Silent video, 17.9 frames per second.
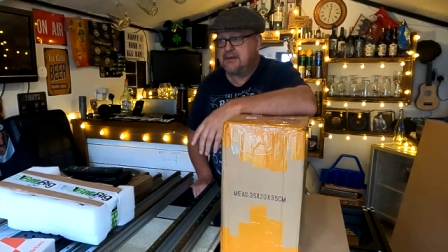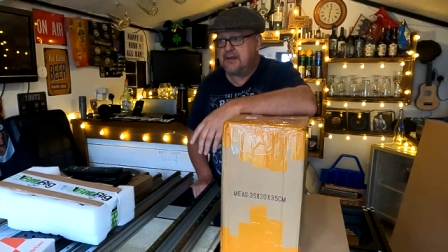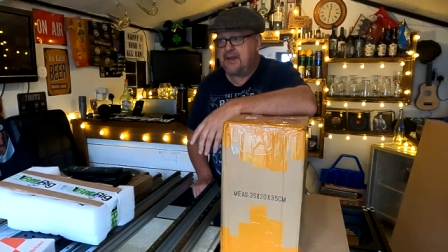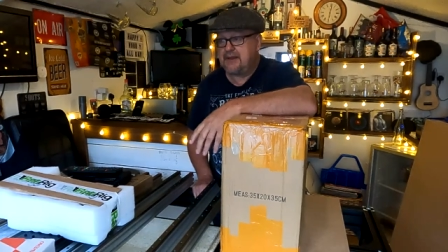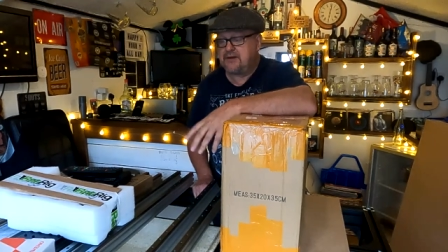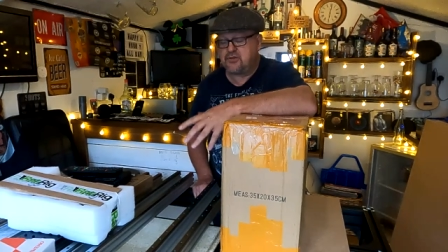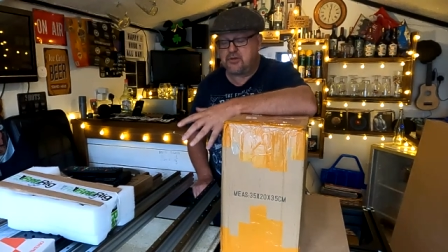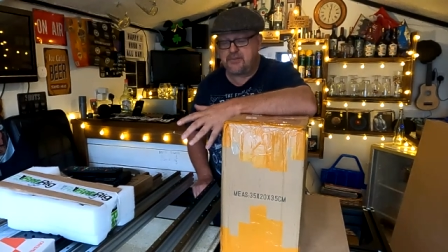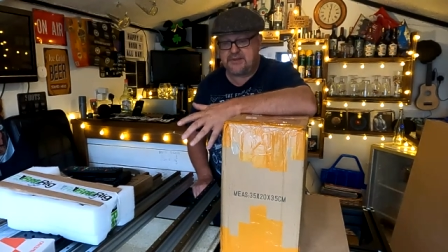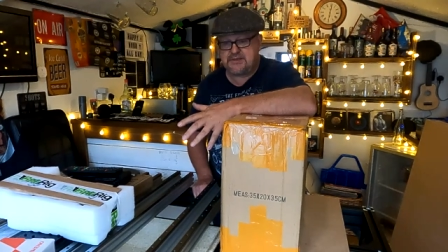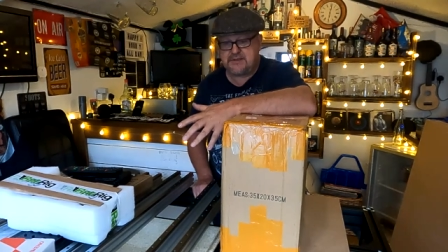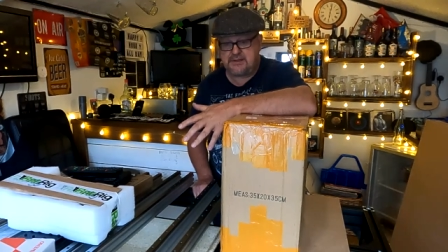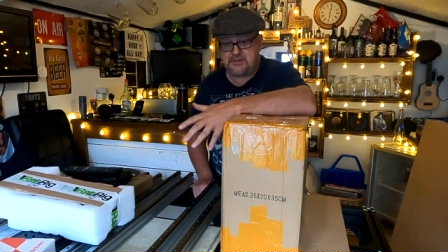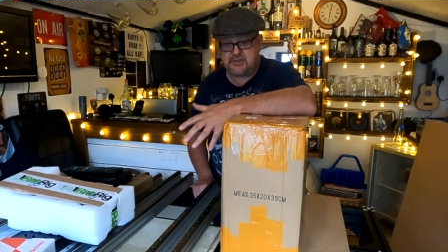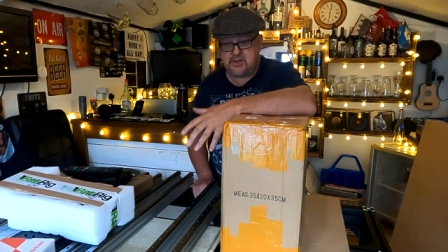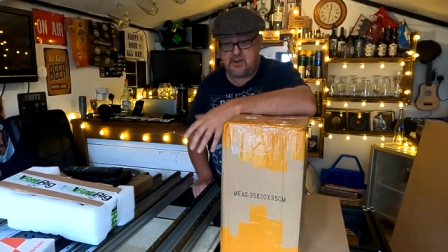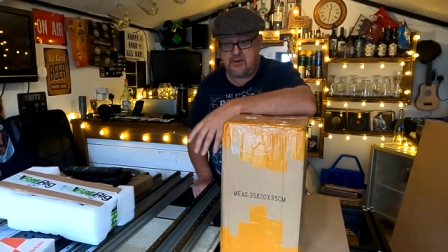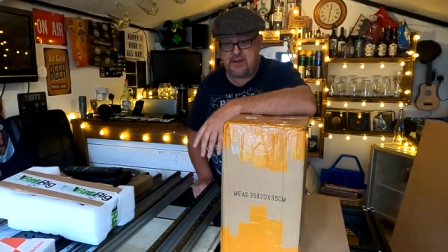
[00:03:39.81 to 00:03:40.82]
and he's on about taking
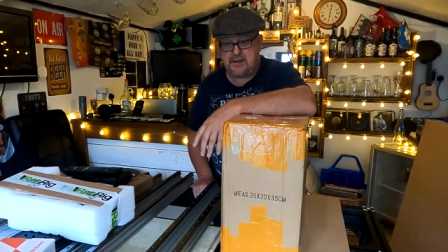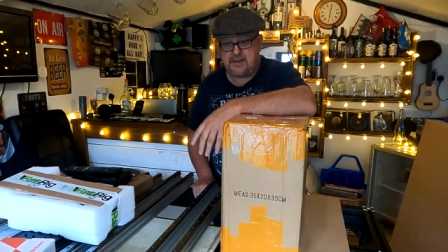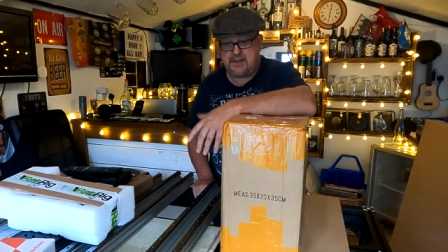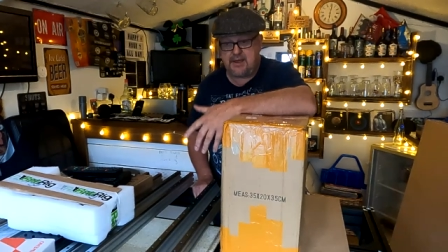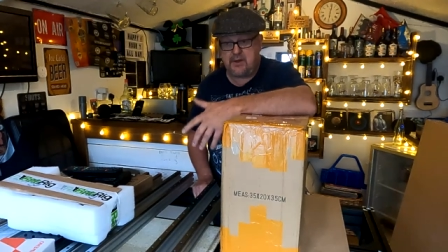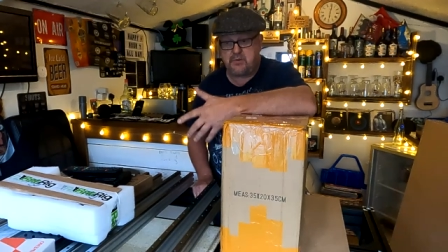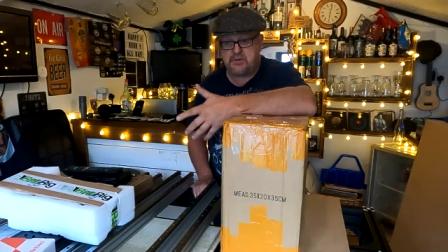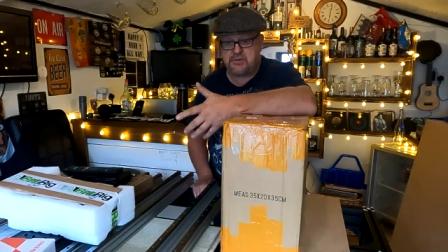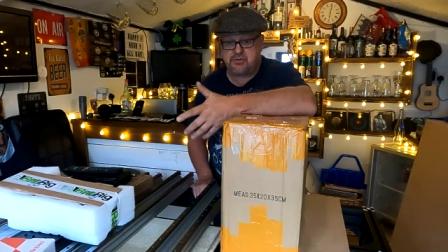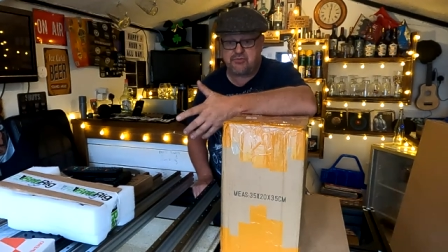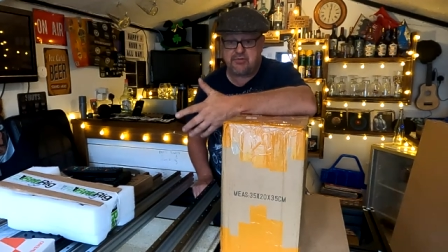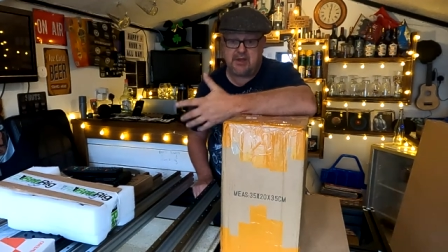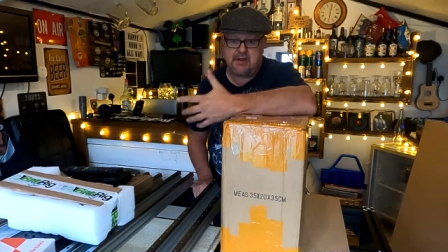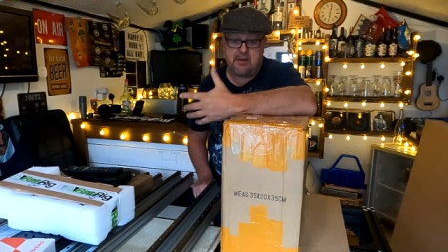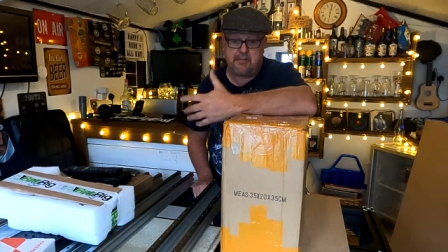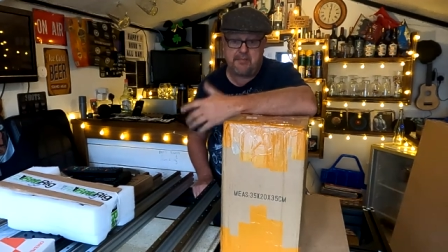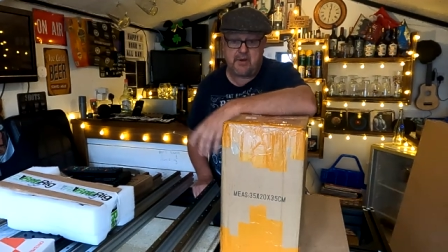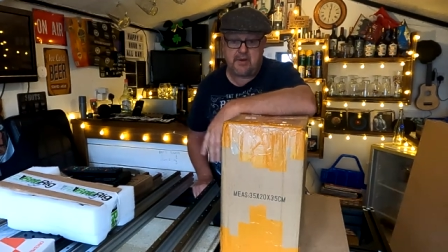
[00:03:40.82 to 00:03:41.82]
his kayak out, which is
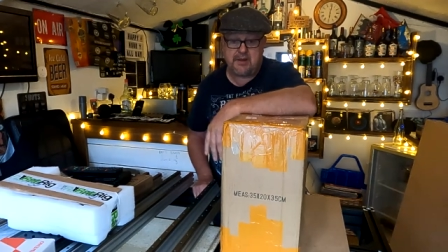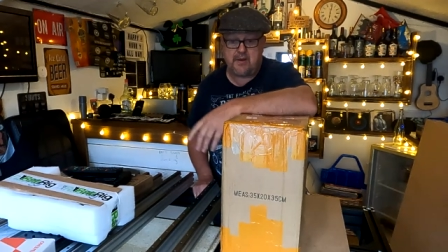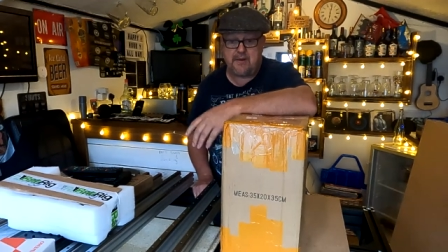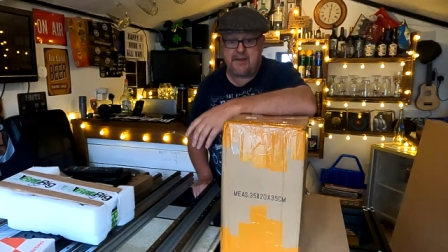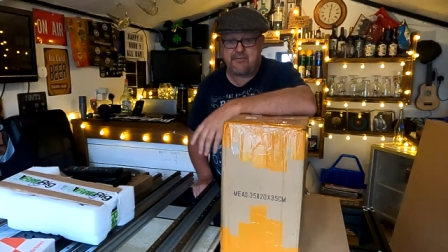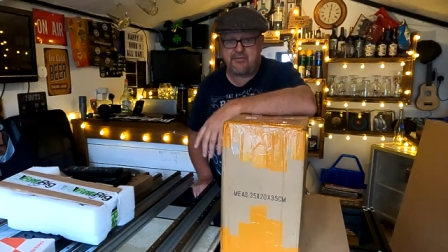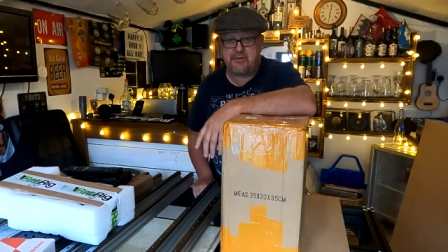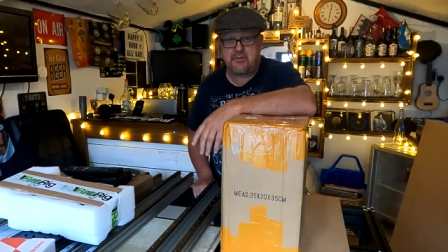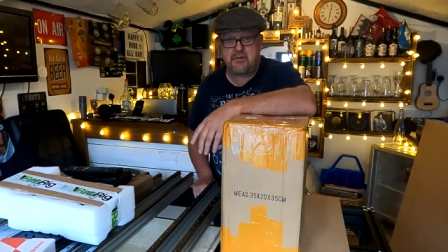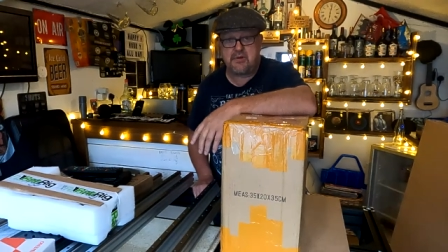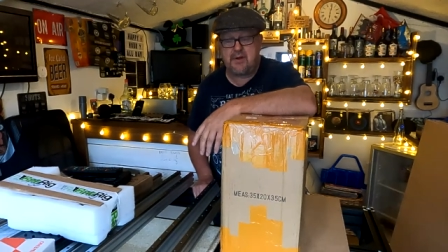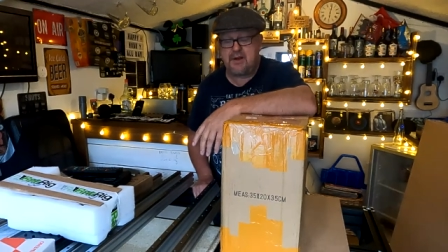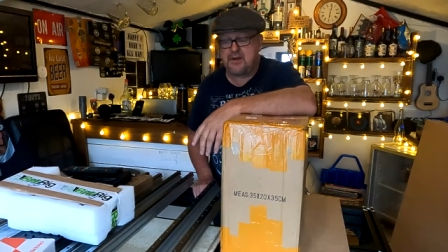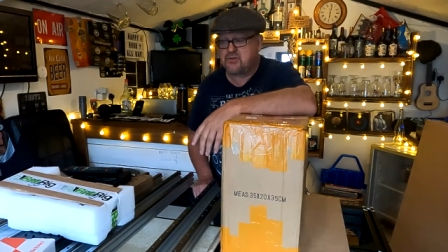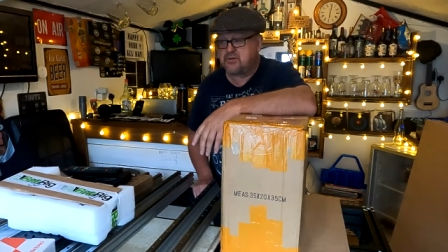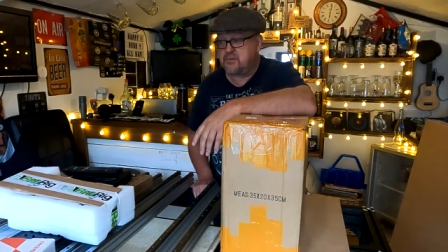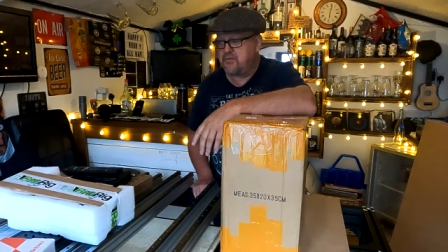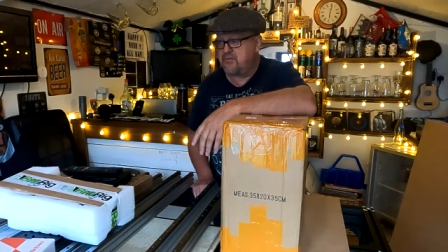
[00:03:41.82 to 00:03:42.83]
great, I might go out for a little
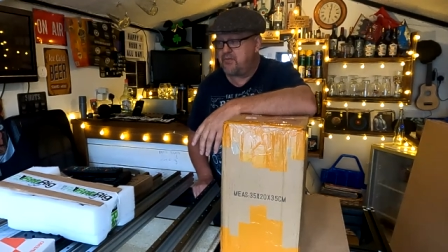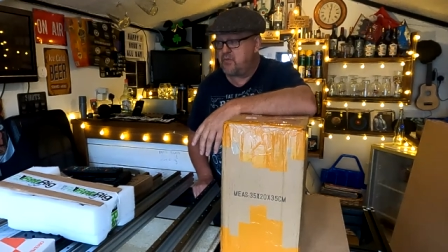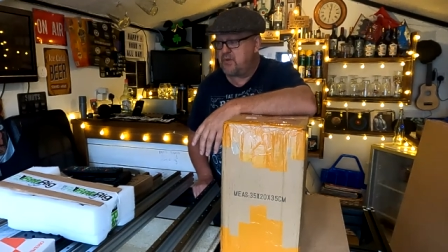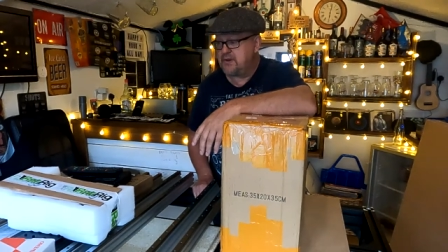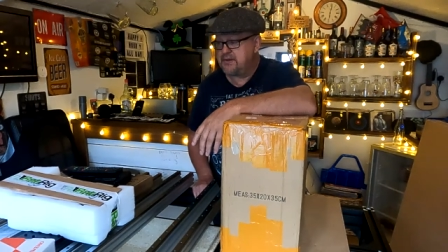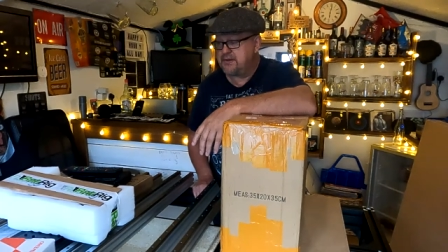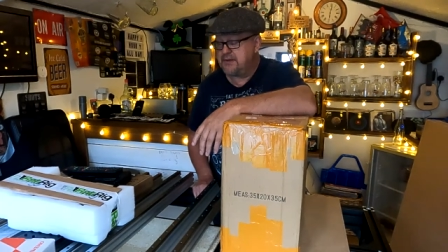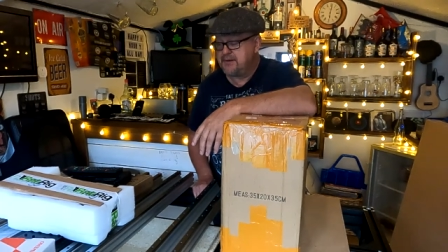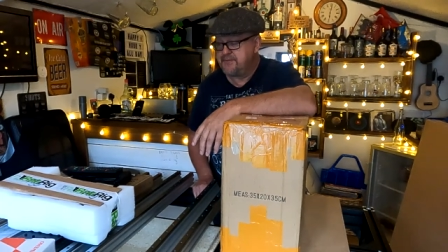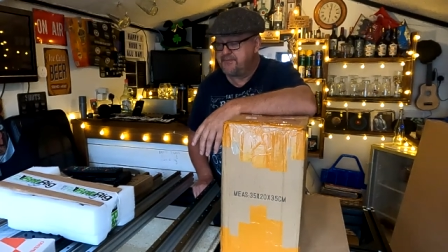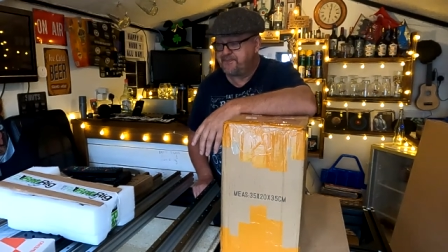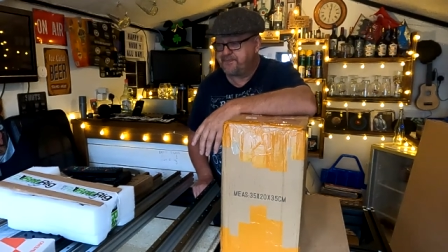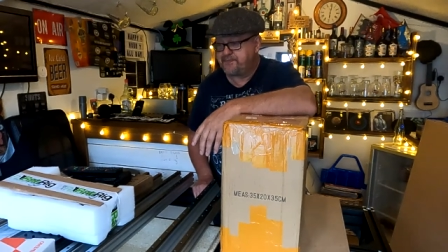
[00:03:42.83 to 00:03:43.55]
kayak trip with him one day.